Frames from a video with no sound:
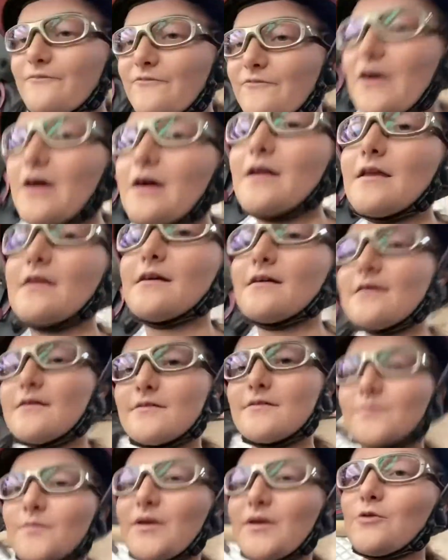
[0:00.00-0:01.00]
fun.
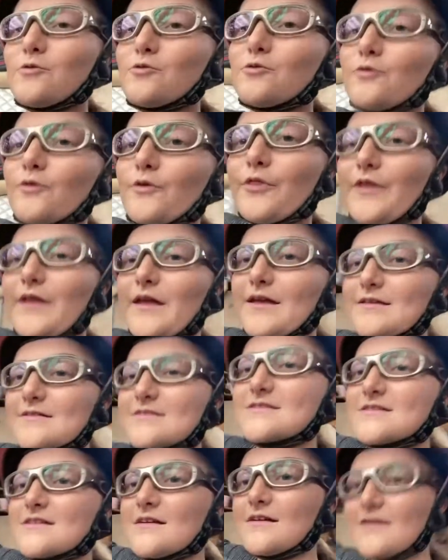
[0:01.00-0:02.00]
Pretty cool
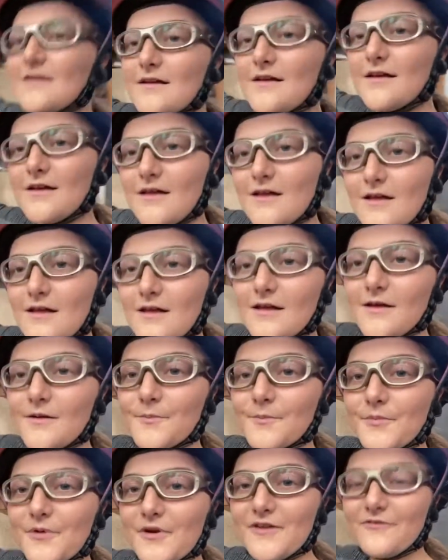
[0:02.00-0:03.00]
things.
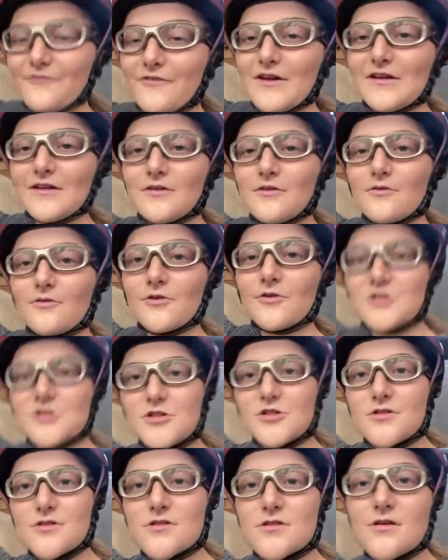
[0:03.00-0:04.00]
Pretty fun little
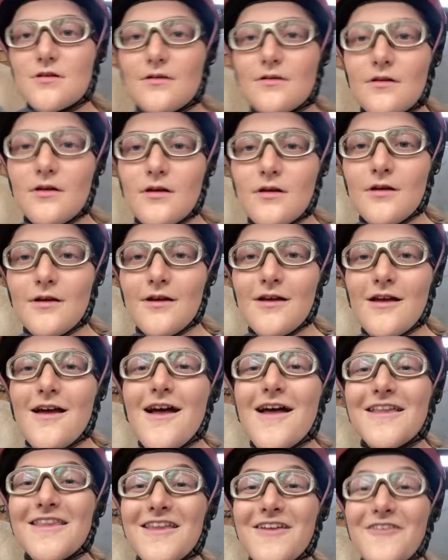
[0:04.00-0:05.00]
creatures.
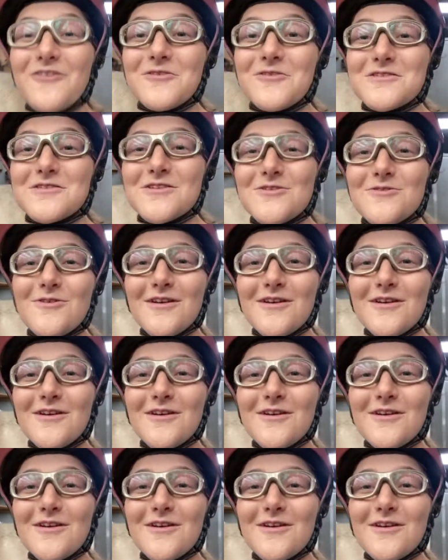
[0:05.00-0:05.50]
Love you too,